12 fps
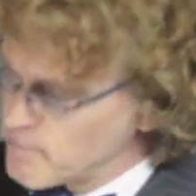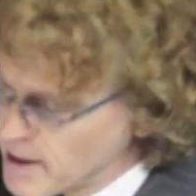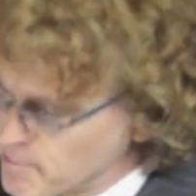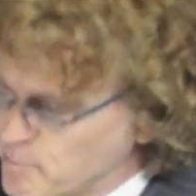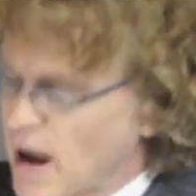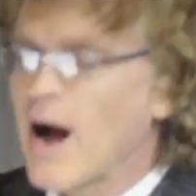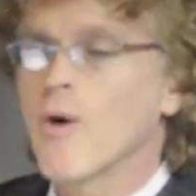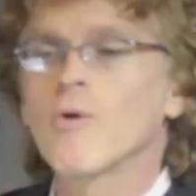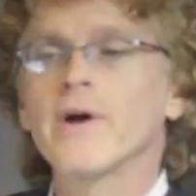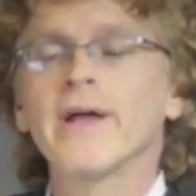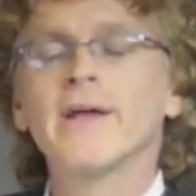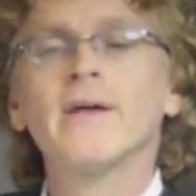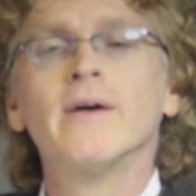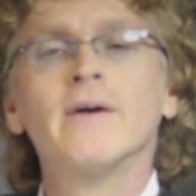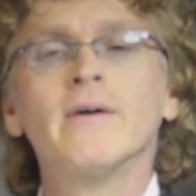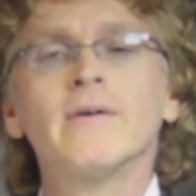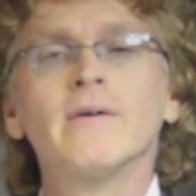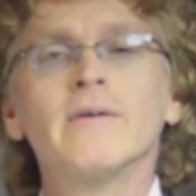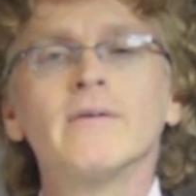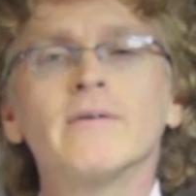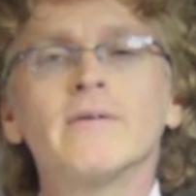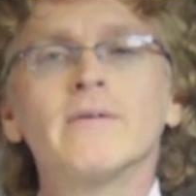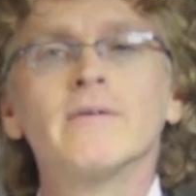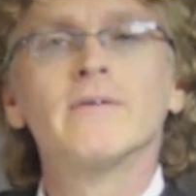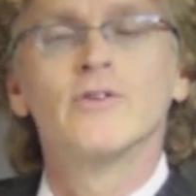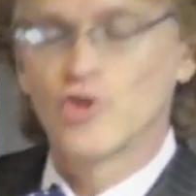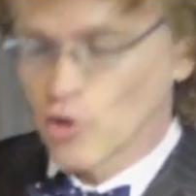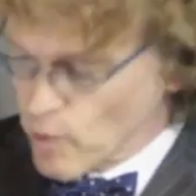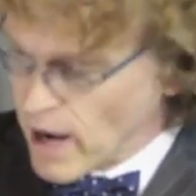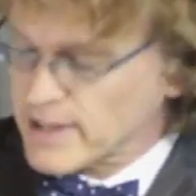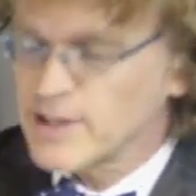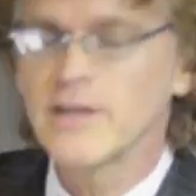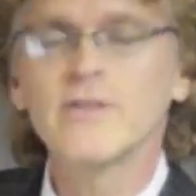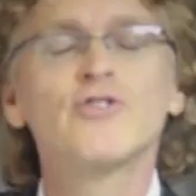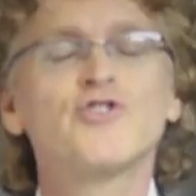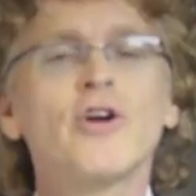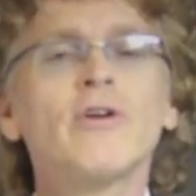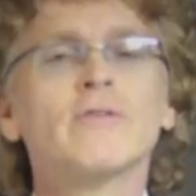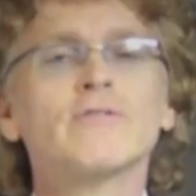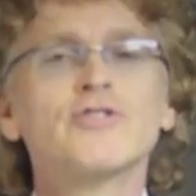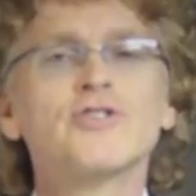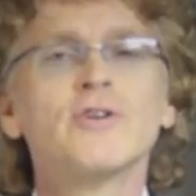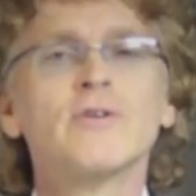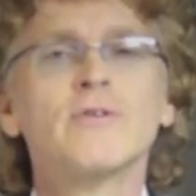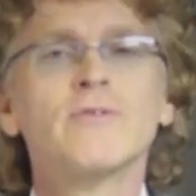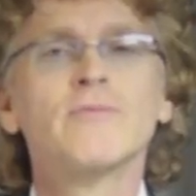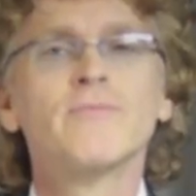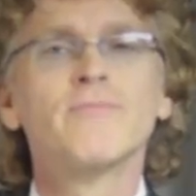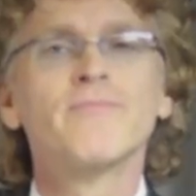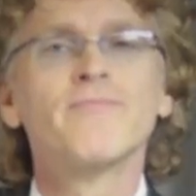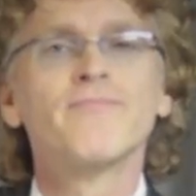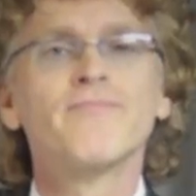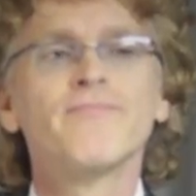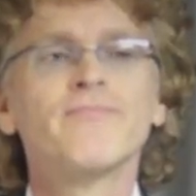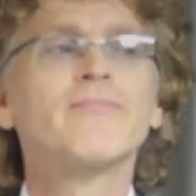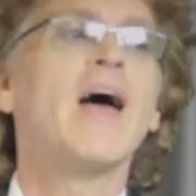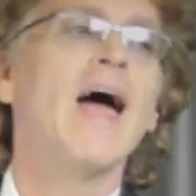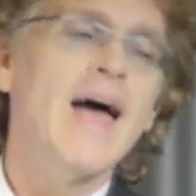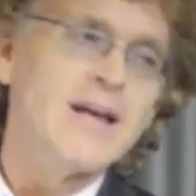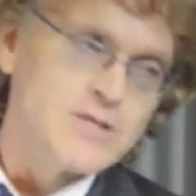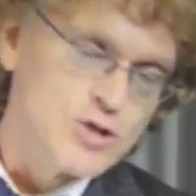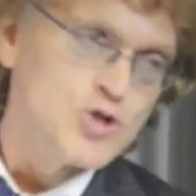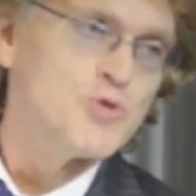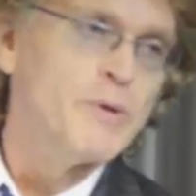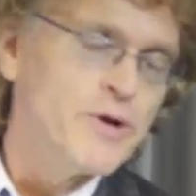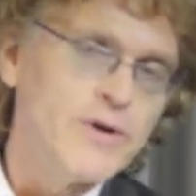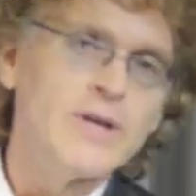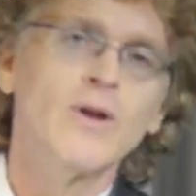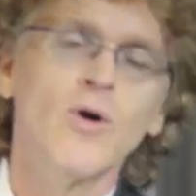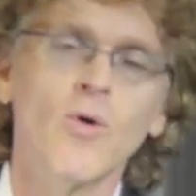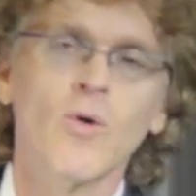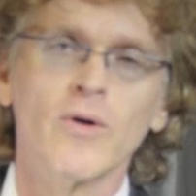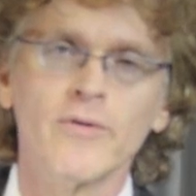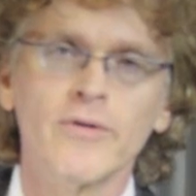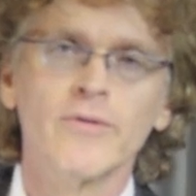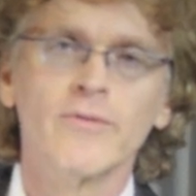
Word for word: empowering, directing the church as the Spirit Lord.